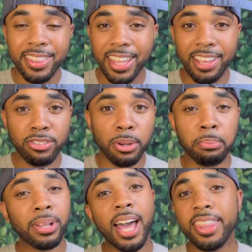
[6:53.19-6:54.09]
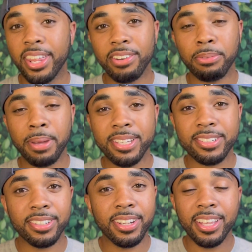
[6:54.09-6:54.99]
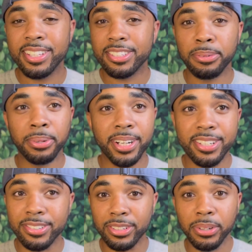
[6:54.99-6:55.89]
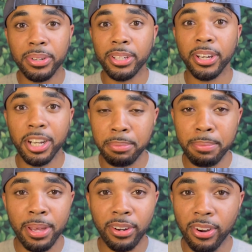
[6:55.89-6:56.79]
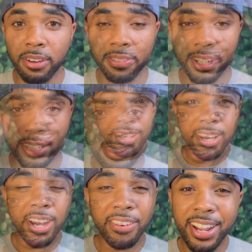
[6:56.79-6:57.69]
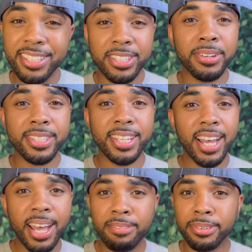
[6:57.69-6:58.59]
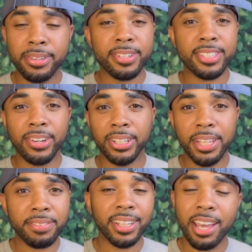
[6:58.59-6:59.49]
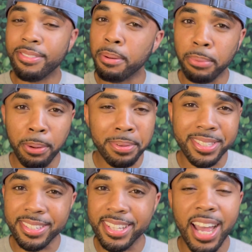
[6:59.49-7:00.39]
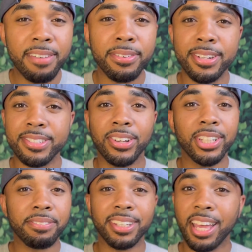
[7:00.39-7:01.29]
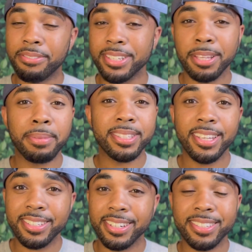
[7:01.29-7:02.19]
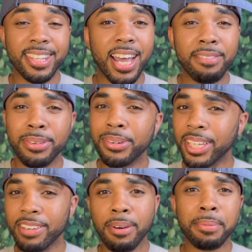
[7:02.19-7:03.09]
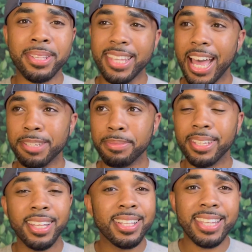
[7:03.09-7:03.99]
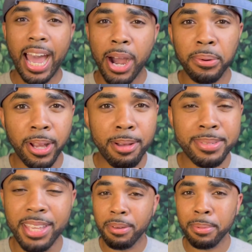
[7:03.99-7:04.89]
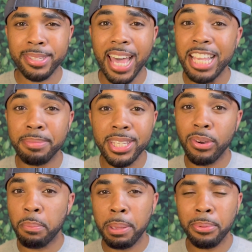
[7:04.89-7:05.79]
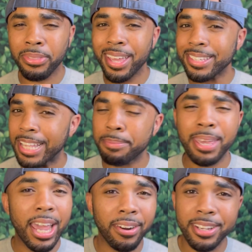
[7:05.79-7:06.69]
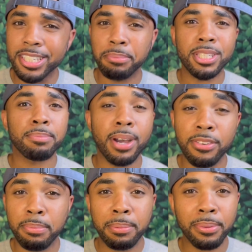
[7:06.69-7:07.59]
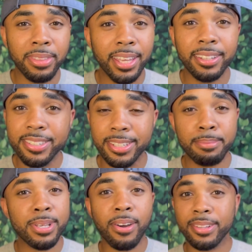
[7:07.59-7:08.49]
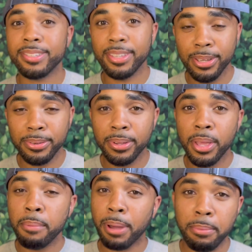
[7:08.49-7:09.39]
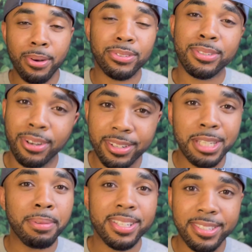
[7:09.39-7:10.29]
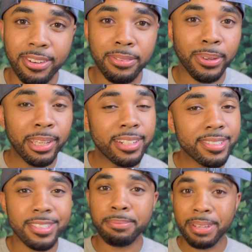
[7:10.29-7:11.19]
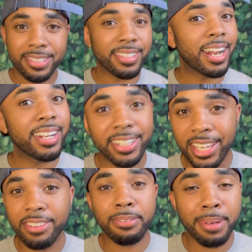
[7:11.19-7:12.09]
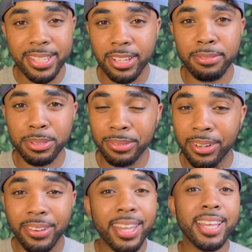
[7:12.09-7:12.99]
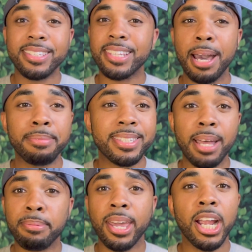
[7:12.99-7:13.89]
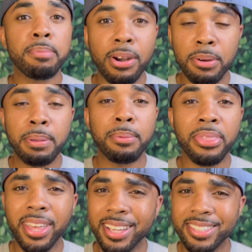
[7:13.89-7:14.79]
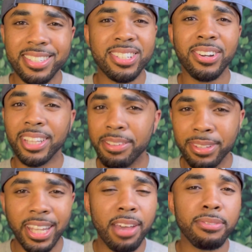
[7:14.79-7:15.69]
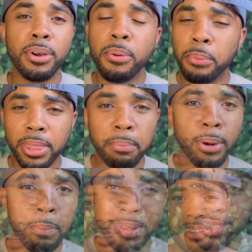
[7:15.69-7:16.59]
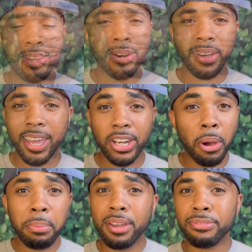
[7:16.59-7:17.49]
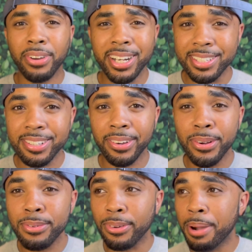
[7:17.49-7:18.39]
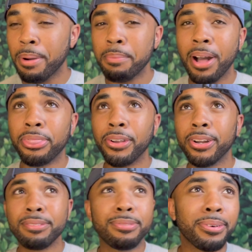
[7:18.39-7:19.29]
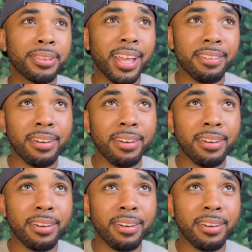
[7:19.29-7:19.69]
That if you apply that information to what it is you're doing, you're gonna be better off in the end. All right, so it's time for you to start living life on purpose. It's time for you to start living life with some intention. It's time for you to give up attachment to outcomes, up attachment to what people think, stop caring so much about what people think. Listen, I'm talking to you, but I'm also talking to myself, okay? This is a message that I need to hear from myself as well. It's time to stop caring about what people think and just start start living life with a purpose though. Like, hey, don't be afraid to start over. I'm on my third or fourth life.